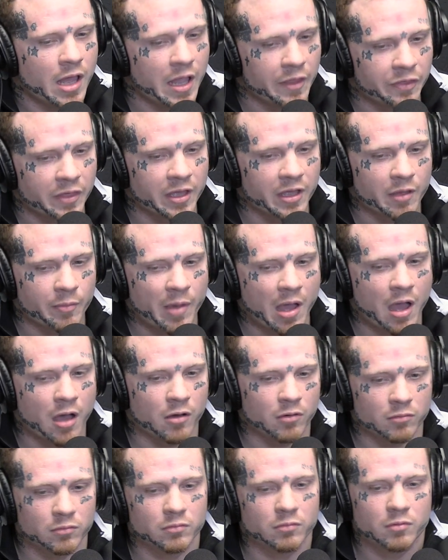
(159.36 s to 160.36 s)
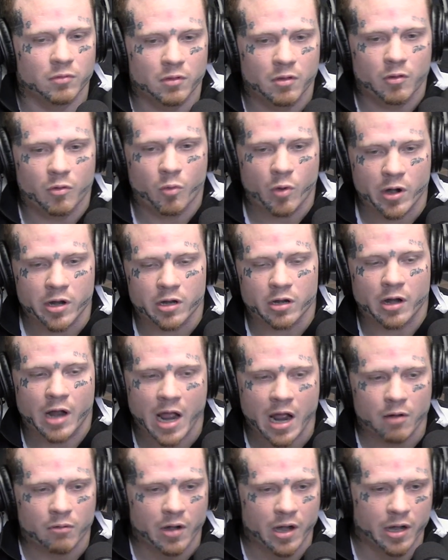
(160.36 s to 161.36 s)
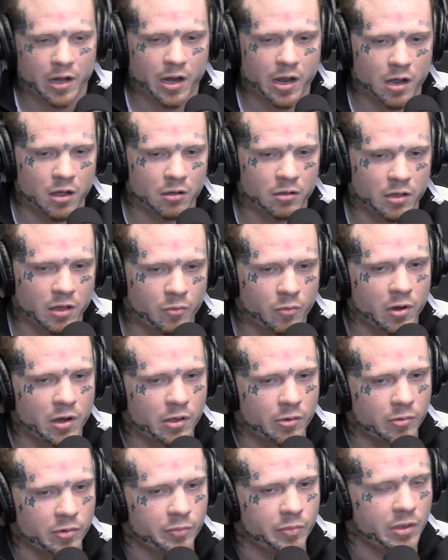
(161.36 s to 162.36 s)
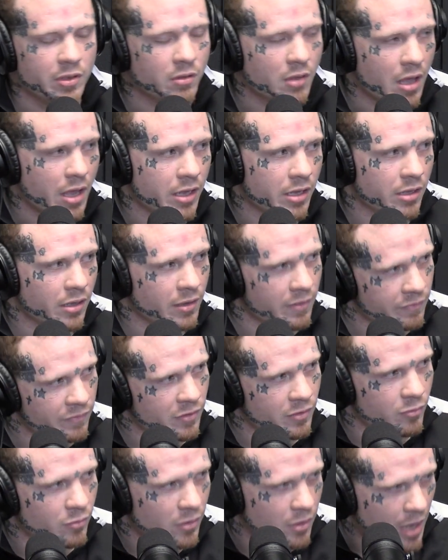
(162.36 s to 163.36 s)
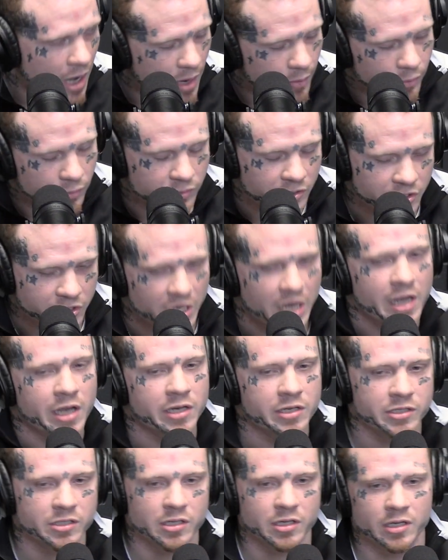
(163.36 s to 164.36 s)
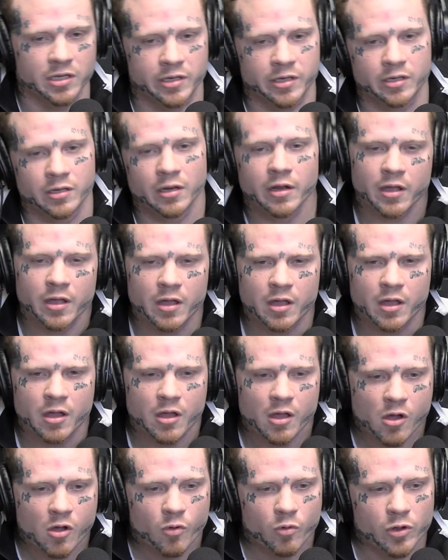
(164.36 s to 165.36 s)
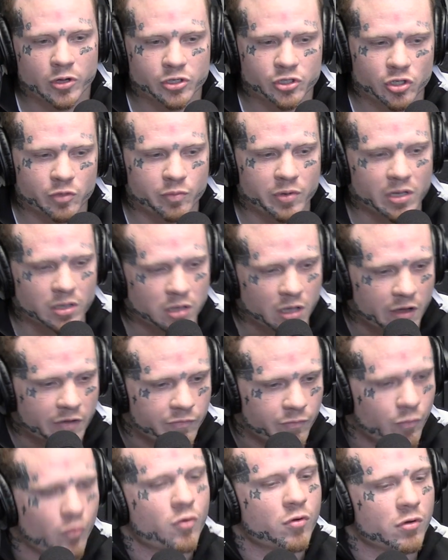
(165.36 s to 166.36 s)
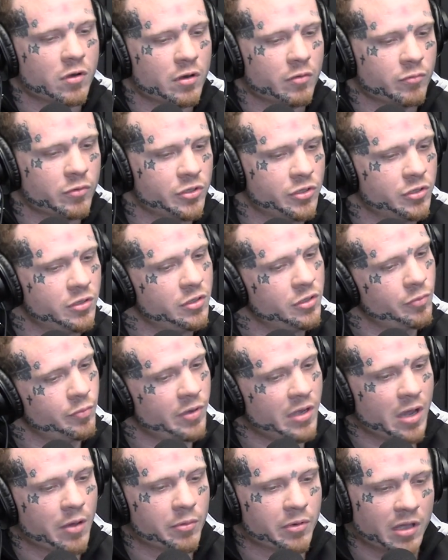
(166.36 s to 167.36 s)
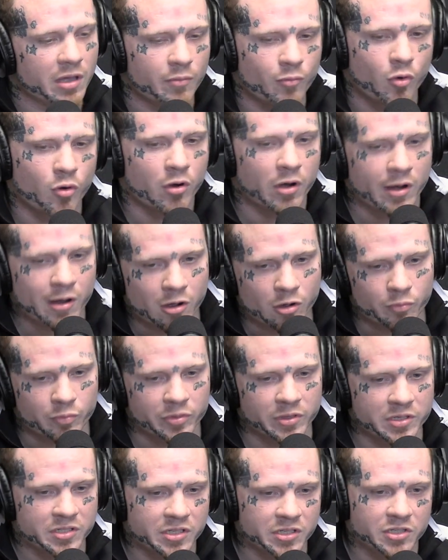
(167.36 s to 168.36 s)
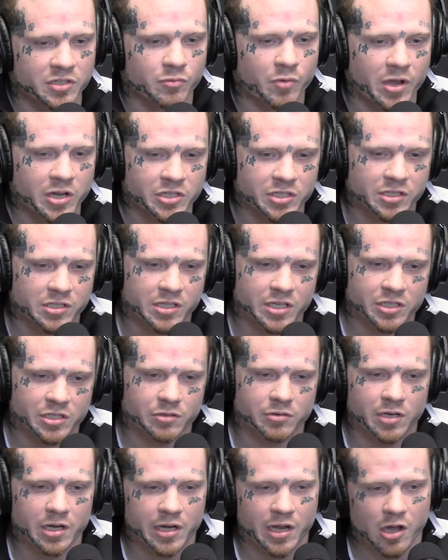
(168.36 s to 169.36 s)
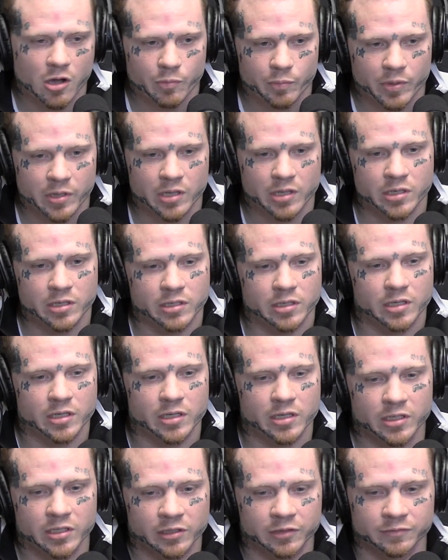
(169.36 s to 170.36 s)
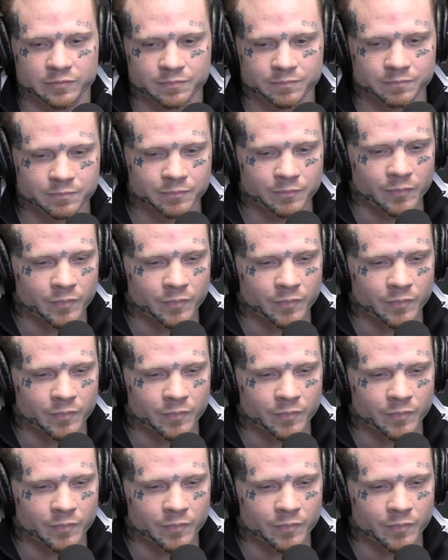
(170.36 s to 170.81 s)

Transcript: and think about where you're at right now and what it would be like if you were able to change and would you be loved more and would you be able to get more help in the situations that you need help in and